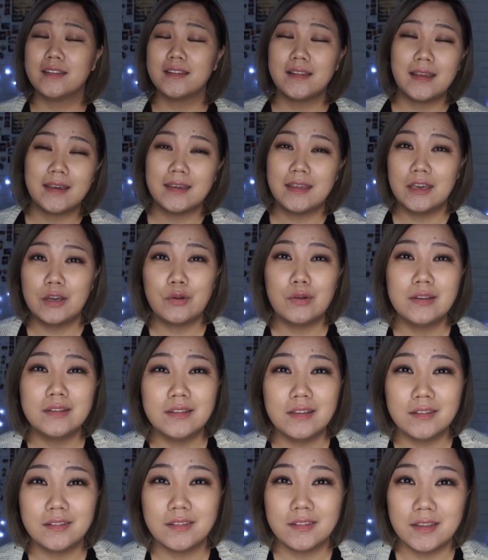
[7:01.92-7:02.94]
and like hearing
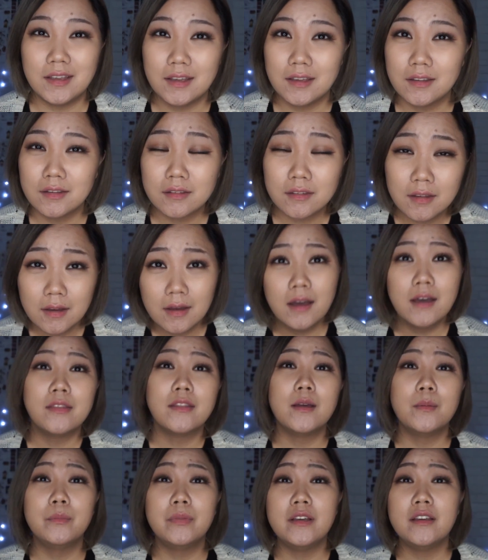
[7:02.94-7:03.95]
these things,
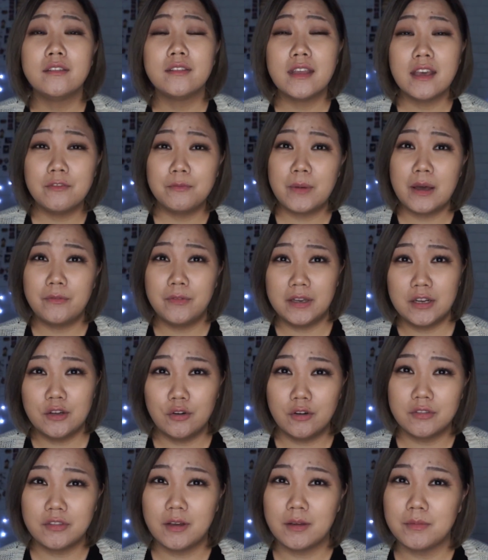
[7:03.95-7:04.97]
then please give my video
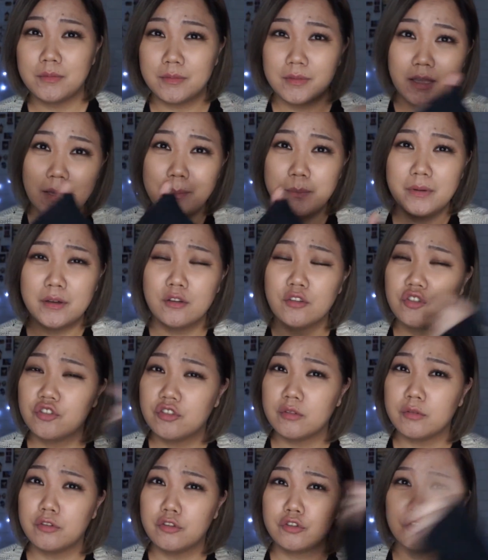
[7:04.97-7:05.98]
a thumbs up.
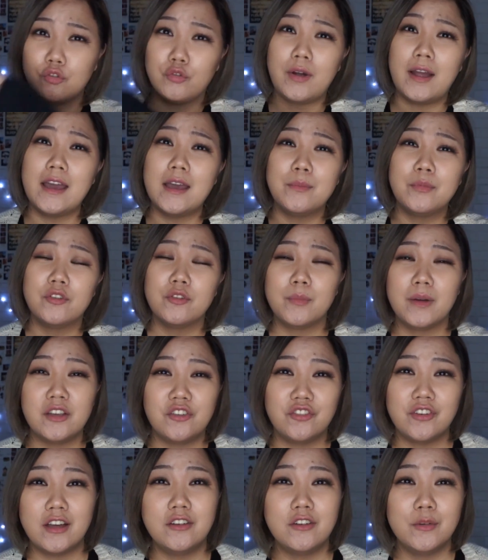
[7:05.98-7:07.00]
Subscribe to my
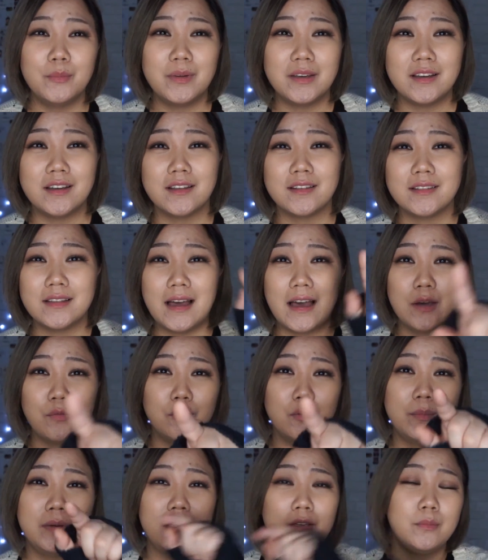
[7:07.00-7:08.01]
channel because I
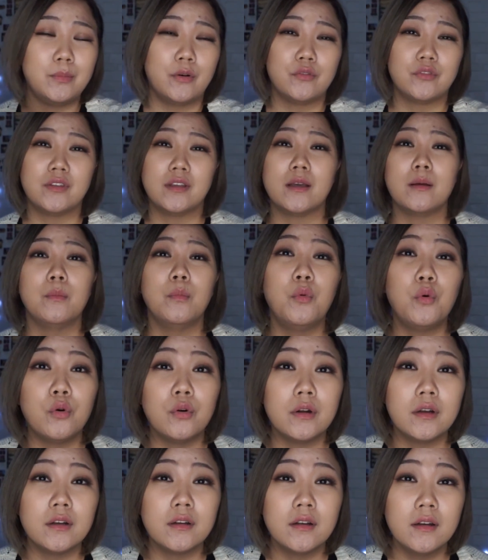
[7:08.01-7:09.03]
will be posting
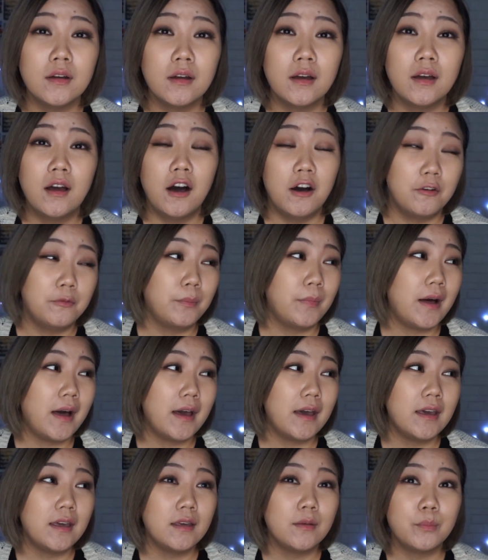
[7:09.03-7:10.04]
more of
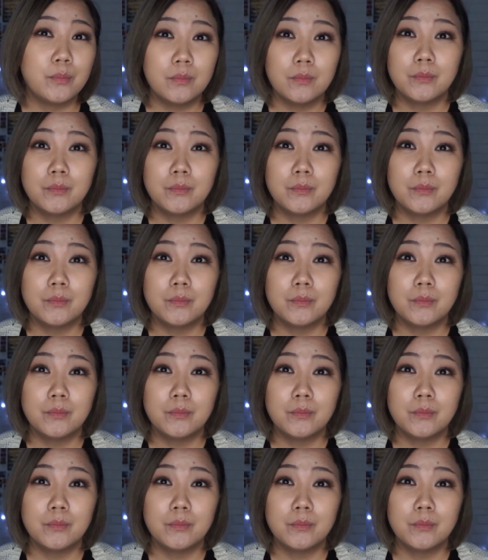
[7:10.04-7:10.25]
my